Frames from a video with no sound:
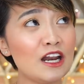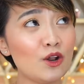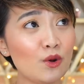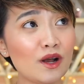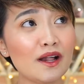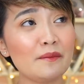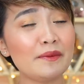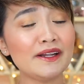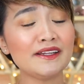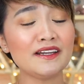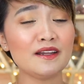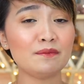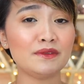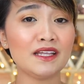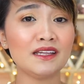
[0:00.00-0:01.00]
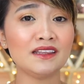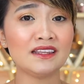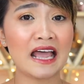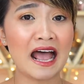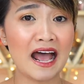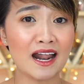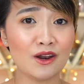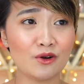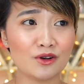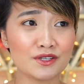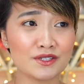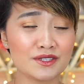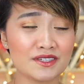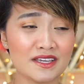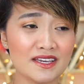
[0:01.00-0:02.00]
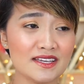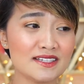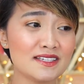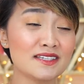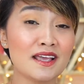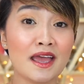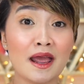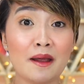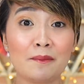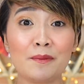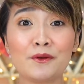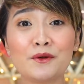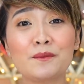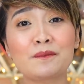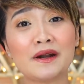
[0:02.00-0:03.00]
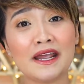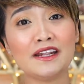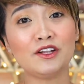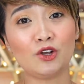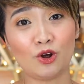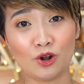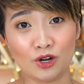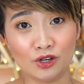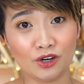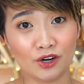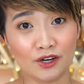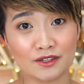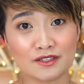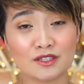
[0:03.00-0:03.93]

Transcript: local brand na lip tint halos is puro bright color.